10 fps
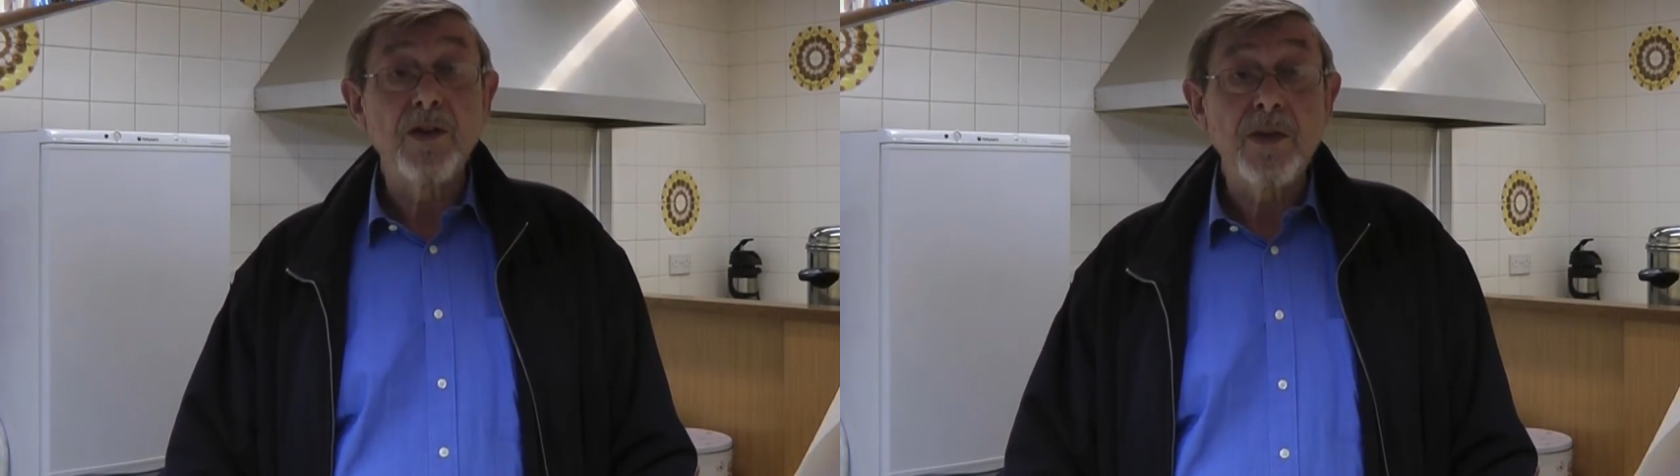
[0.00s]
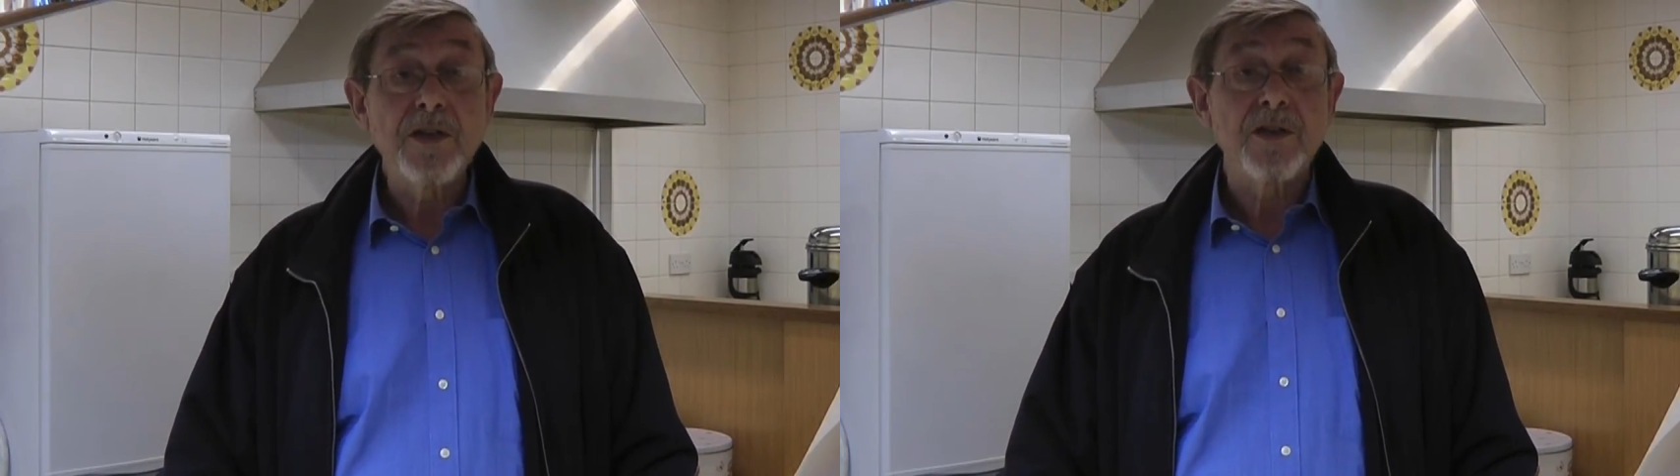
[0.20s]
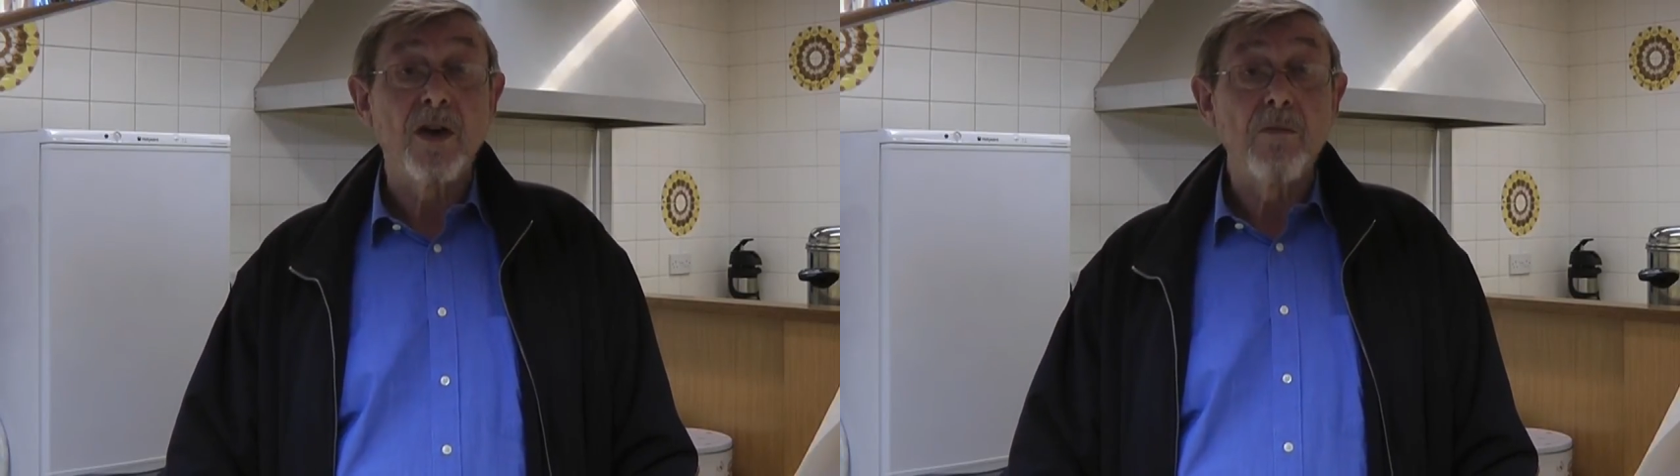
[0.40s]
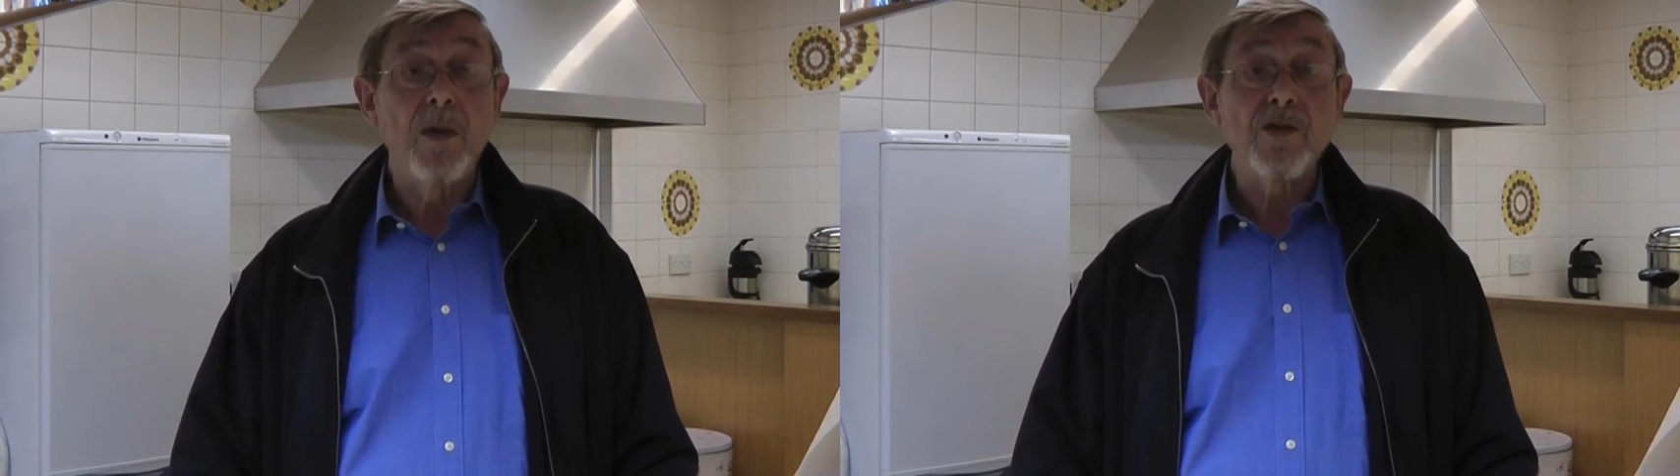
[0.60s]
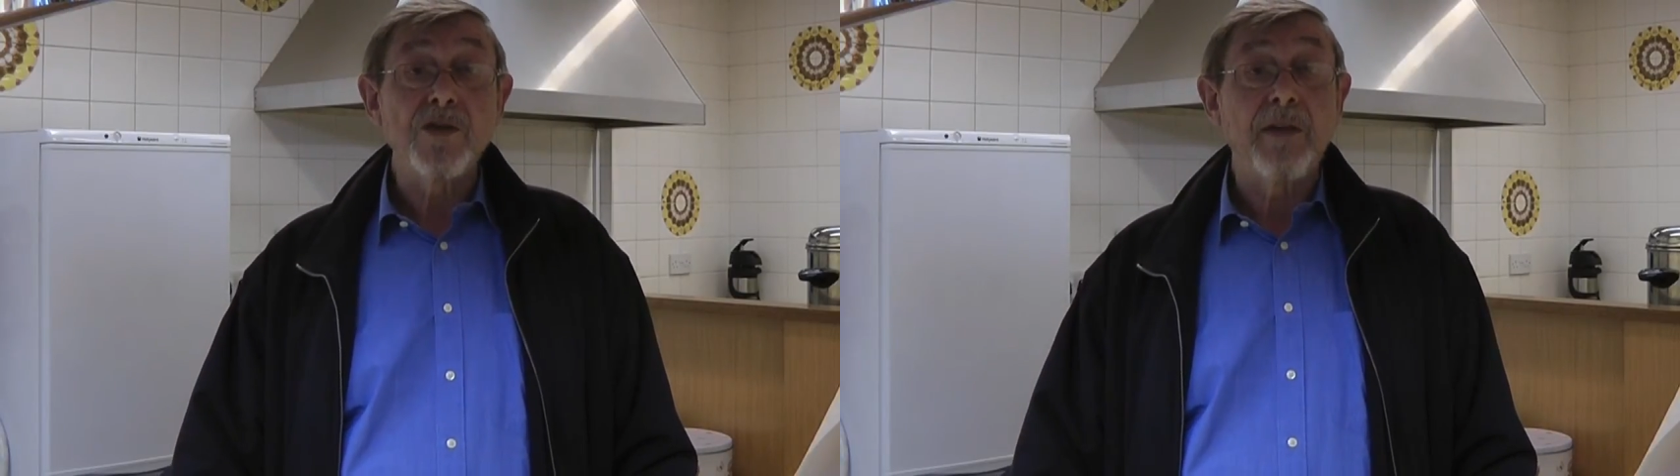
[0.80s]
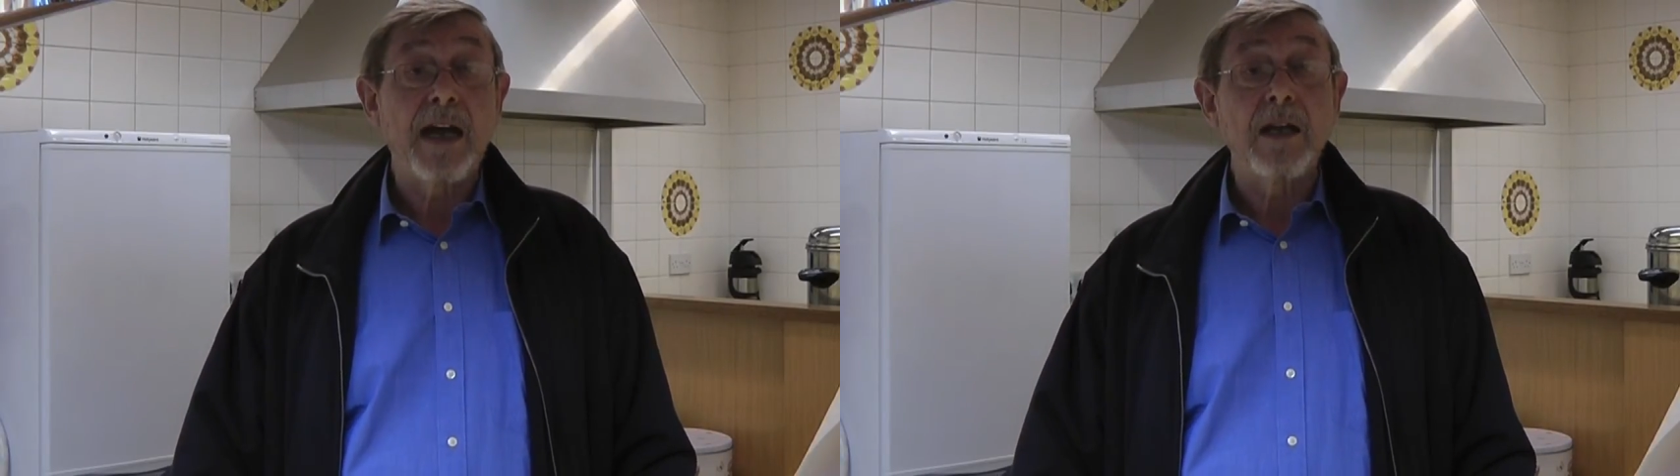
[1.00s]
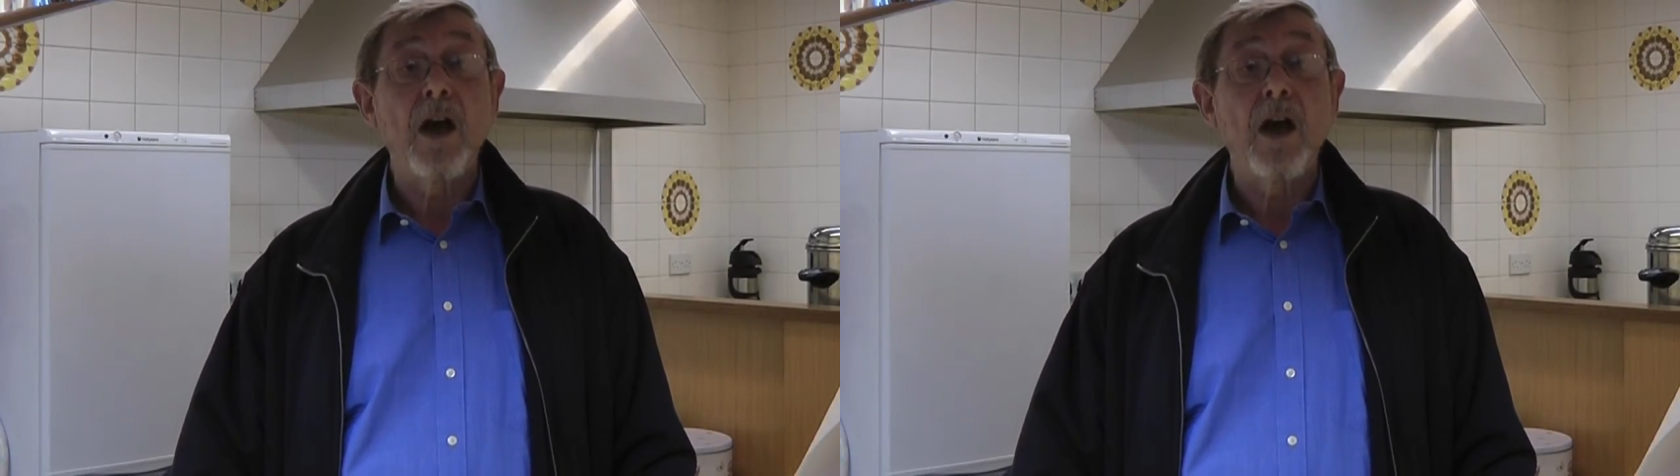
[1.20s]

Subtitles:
doing so most of our